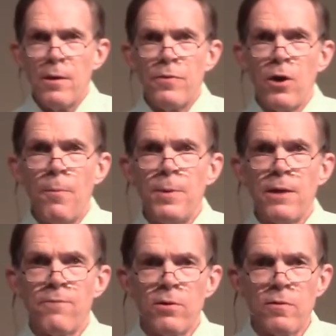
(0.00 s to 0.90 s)
The
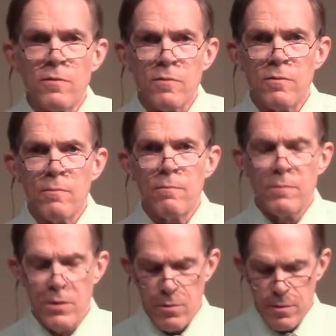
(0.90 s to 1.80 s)
opening verses
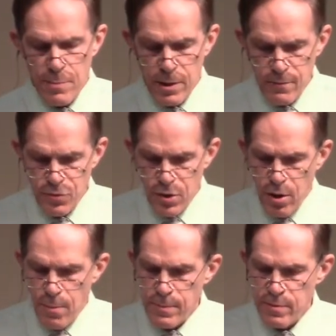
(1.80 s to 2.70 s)
to the book of
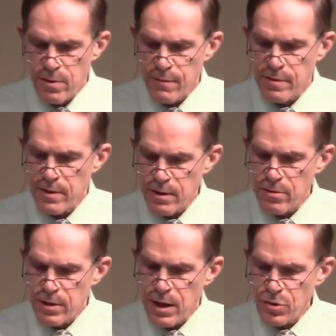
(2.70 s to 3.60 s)
Job serve as an
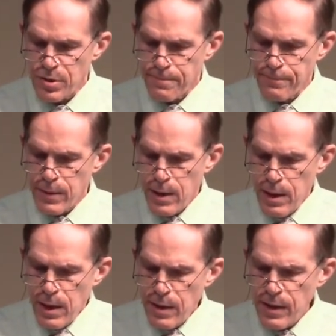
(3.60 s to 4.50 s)
introduction
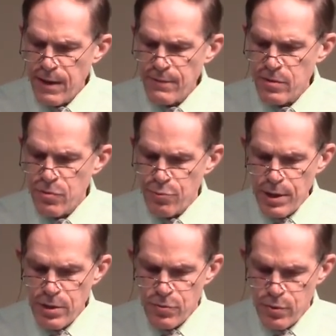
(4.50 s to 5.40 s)
and they give us
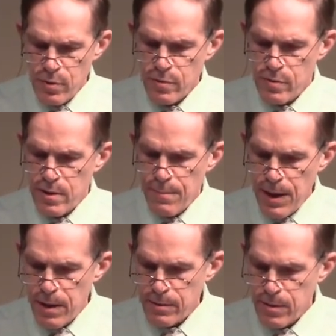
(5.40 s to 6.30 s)
three truths
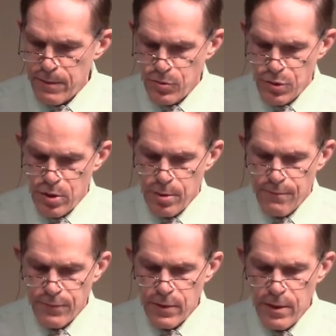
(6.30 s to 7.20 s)
about Job.
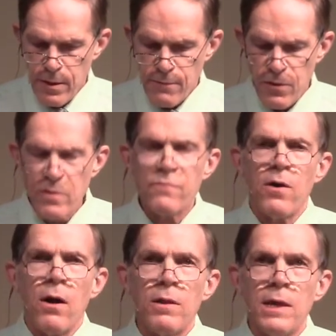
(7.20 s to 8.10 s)
First of
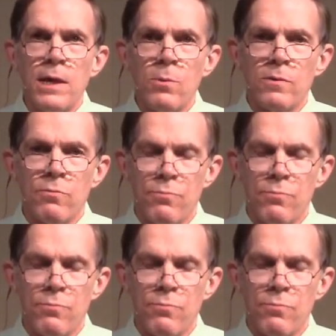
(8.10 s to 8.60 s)
all, he was